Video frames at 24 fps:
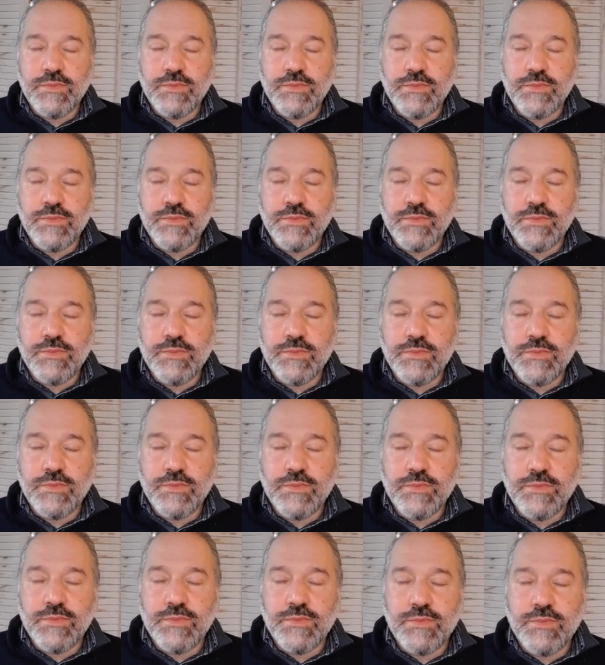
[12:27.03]

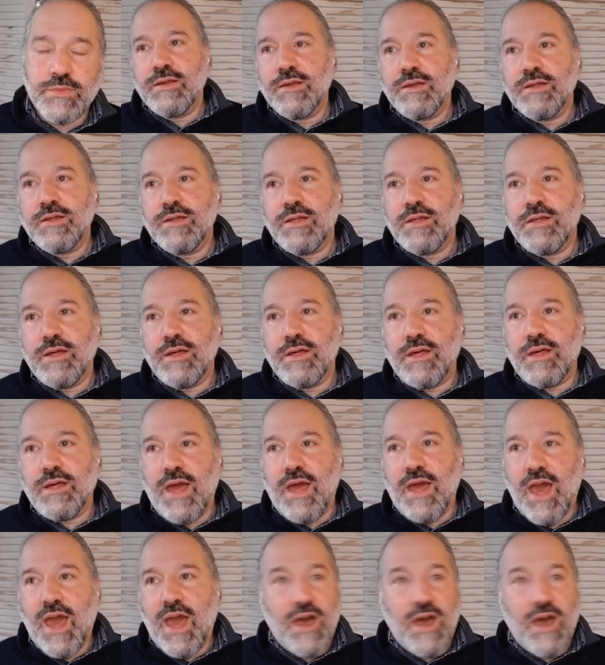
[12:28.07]
We
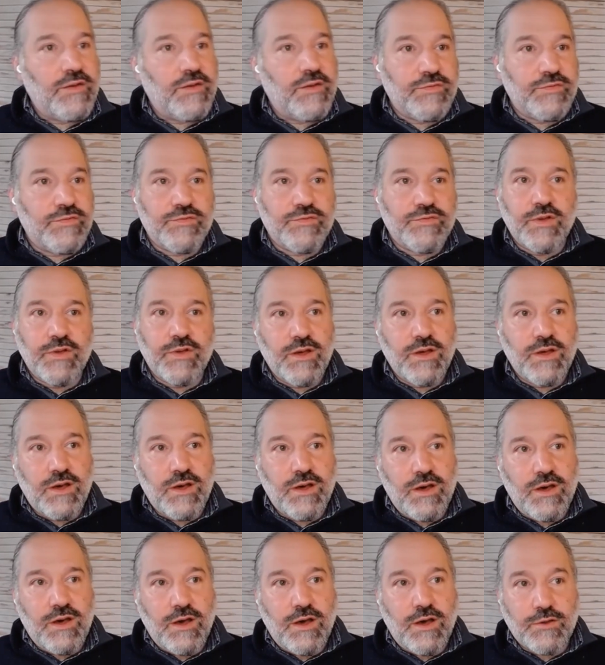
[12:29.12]
have
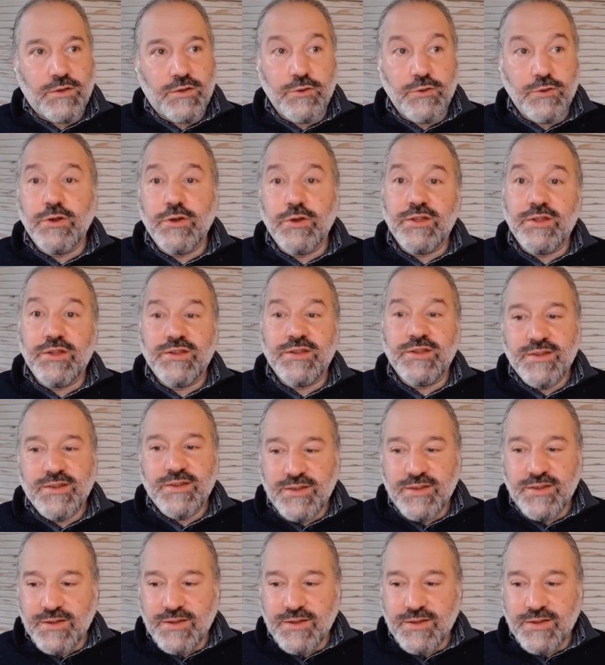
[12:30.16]
a good